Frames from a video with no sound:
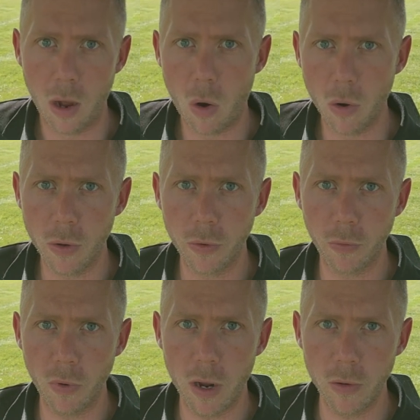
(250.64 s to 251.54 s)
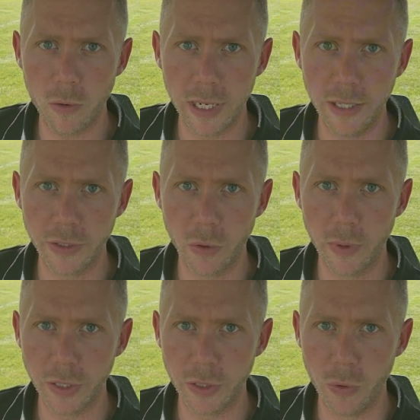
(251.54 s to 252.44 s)
Auto throttle is
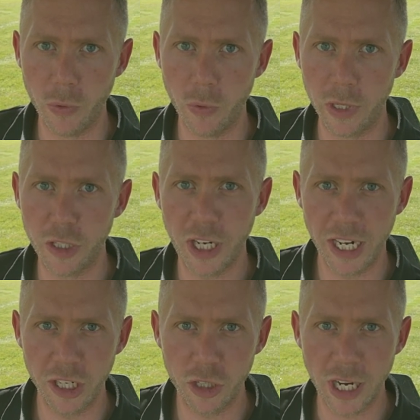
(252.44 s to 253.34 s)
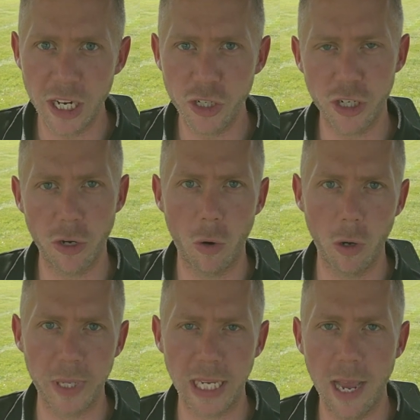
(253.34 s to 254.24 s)
going to change engine
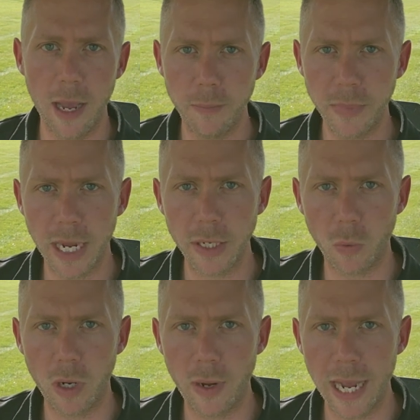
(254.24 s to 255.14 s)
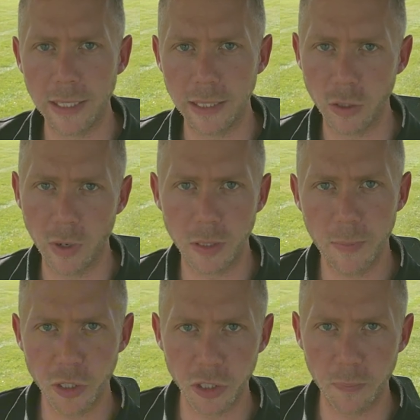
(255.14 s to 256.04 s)
RPMs as well as the
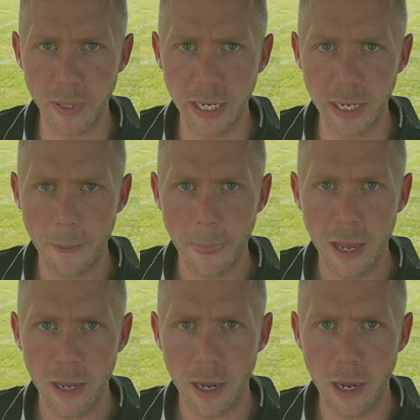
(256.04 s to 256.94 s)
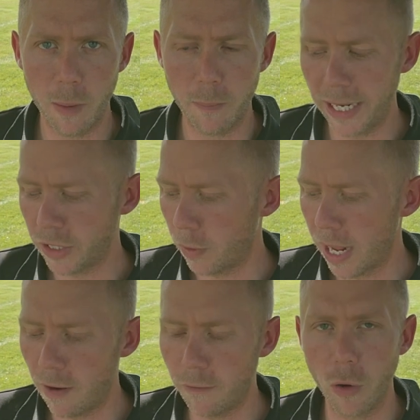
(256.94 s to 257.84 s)
transmission speed, based on
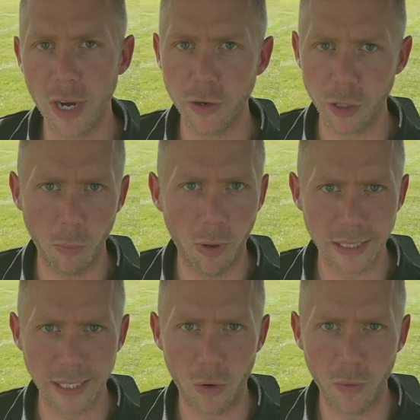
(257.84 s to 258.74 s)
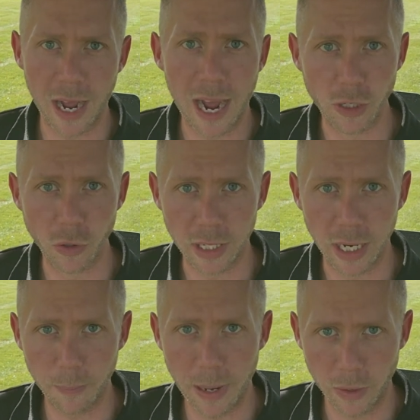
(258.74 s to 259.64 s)
how far down you're pressing on the
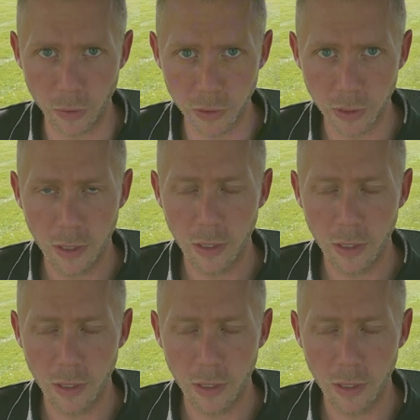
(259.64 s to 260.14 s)
hydrostatic pedals.